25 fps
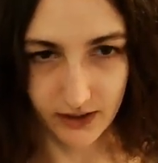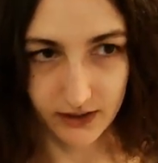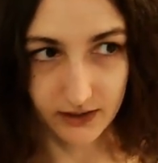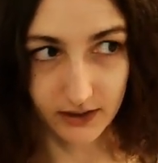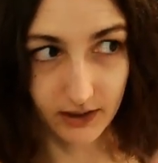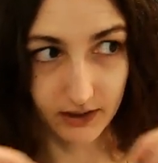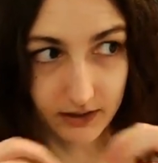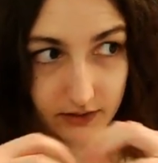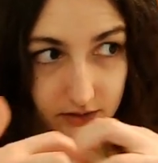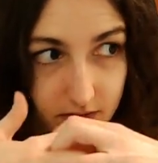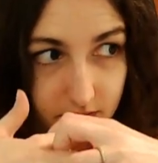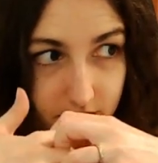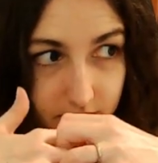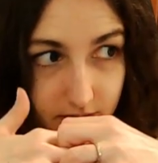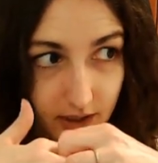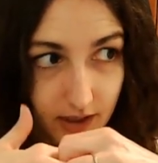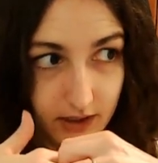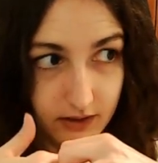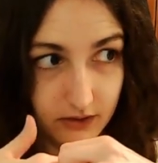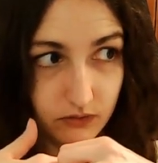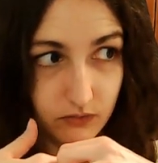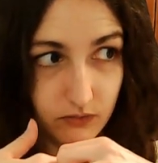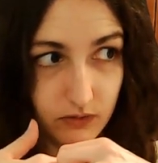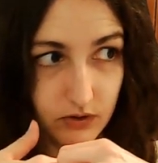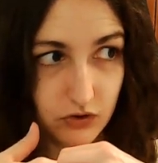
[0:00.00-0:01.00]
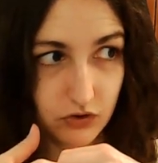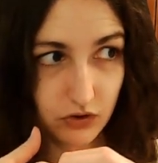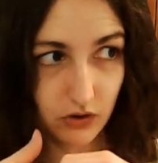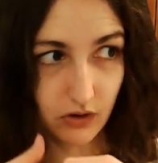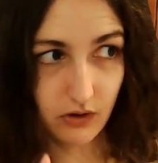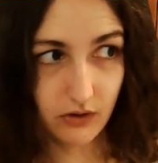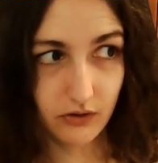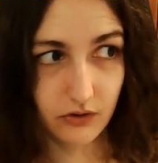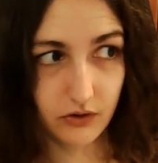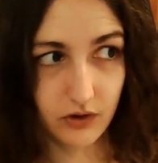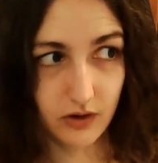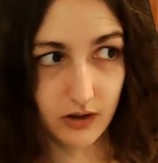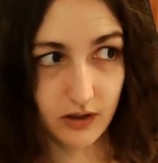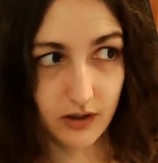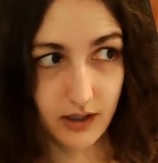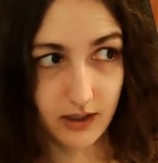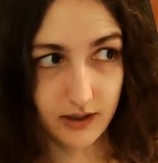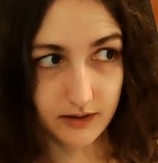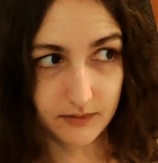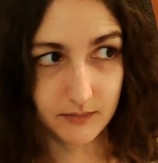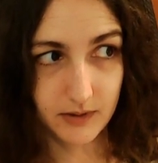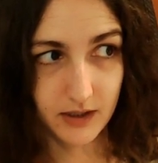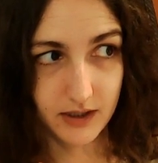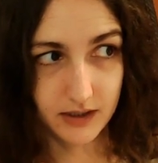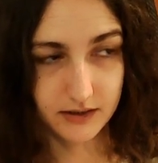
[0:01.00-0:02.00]
like tied to each other,
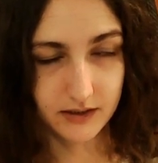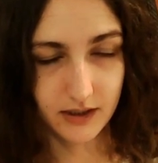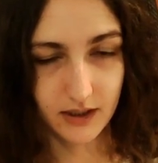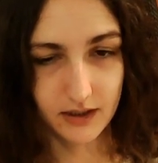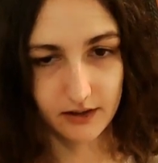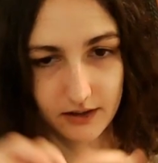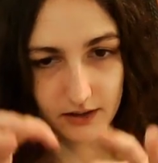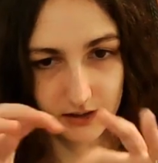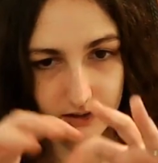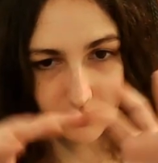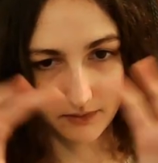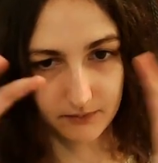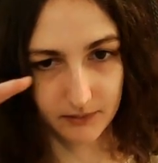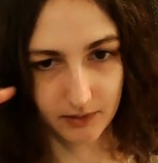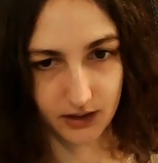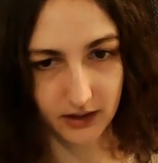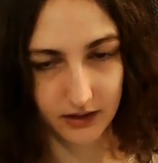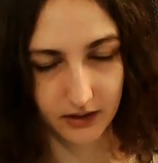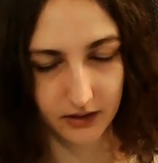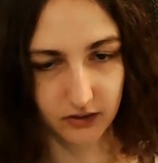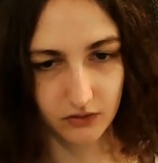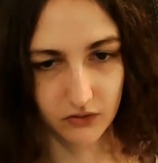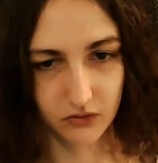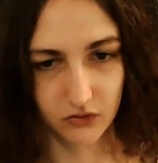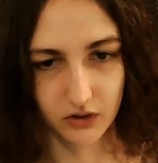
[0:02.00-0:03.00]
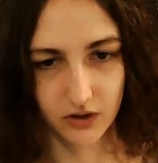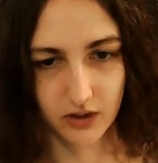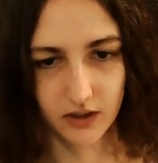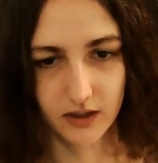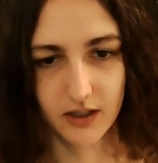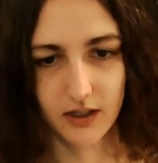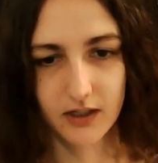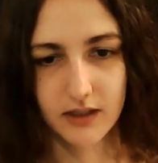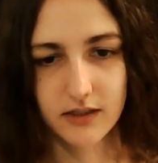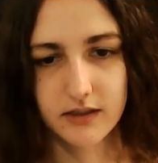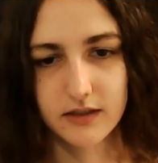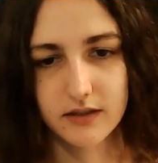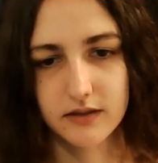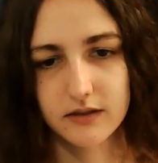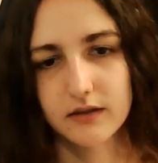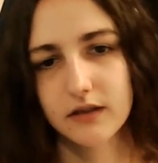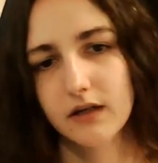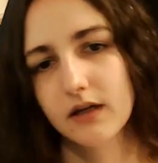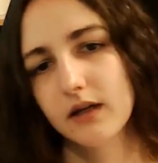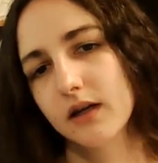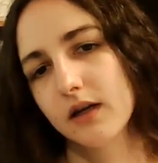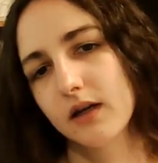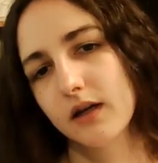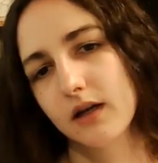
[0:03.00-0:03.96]
like very tightly and very organized.